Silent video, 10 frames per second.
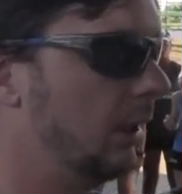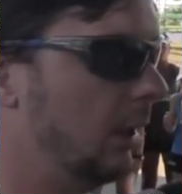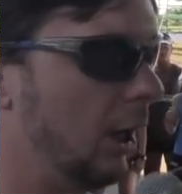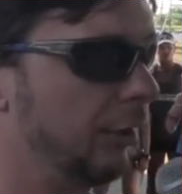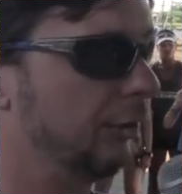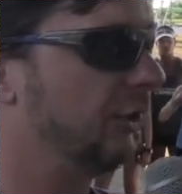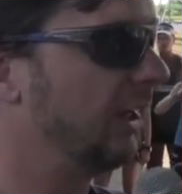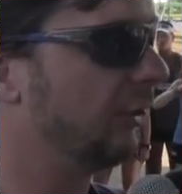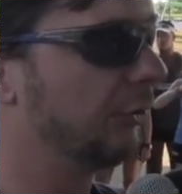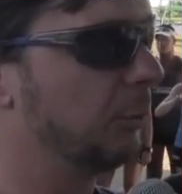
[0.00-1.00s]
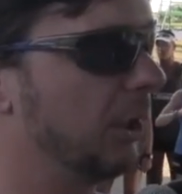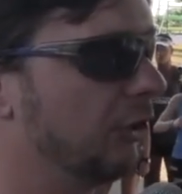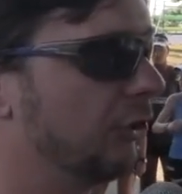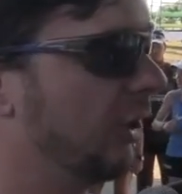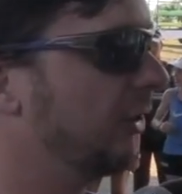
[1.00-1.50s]
all the changes from
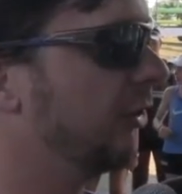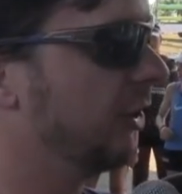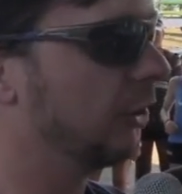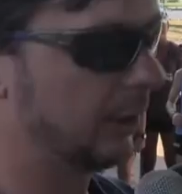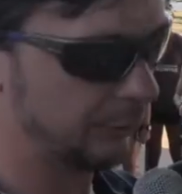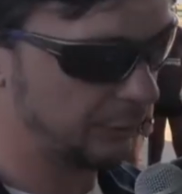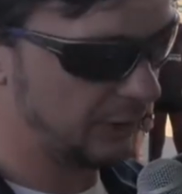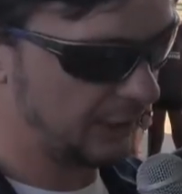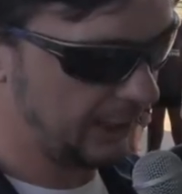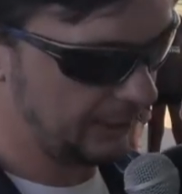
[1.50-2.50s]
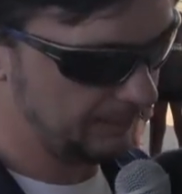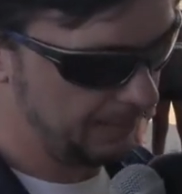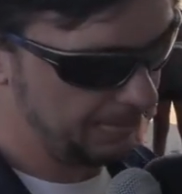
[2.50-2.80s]
registration are in for the day.